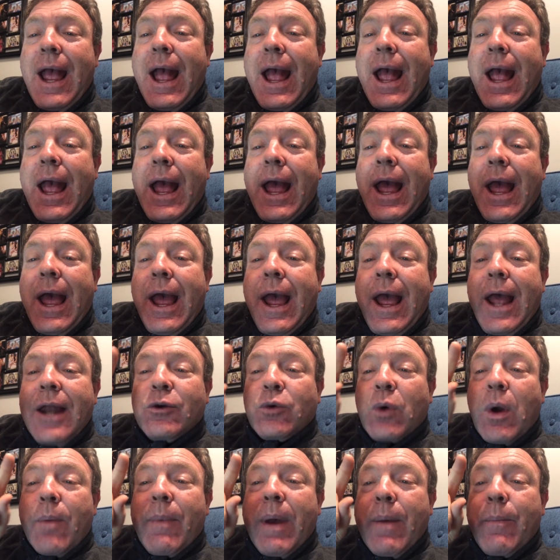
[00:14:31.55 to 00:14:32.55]
And
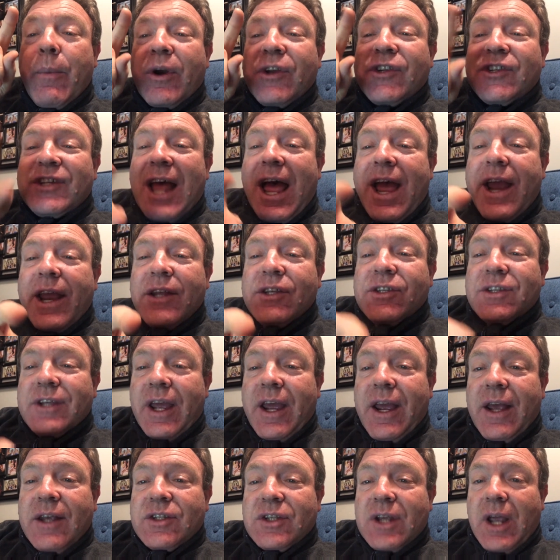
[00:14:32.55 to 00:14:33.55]
remember, science
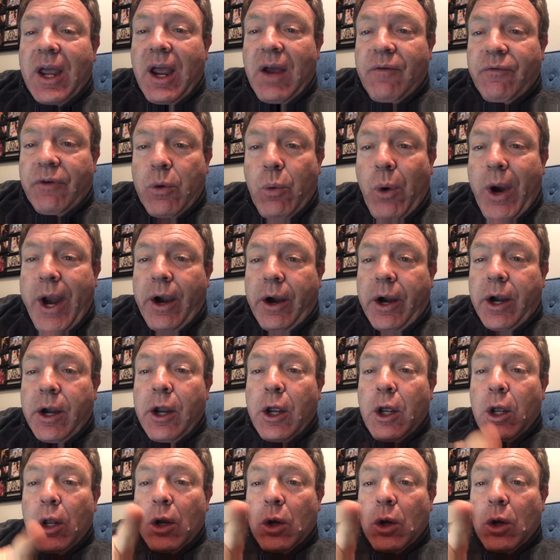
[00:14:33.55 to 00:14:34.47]
is everywhere.